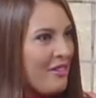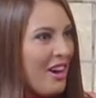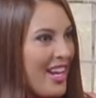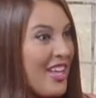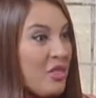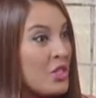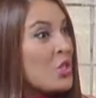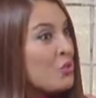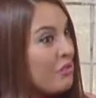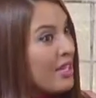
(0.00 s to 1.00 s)
right? Yeah. And this
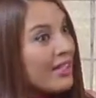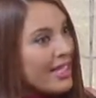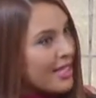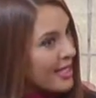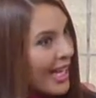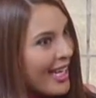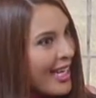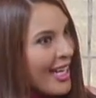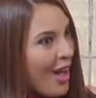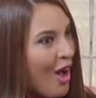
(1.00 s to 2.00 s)
is really
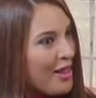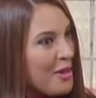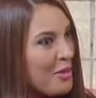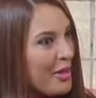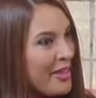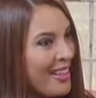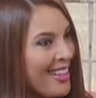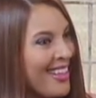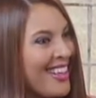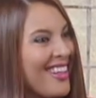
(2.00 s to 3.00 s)
exciting in Hollywood.
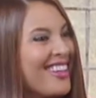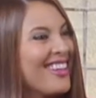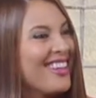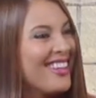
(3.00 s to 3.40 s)
Very exciting.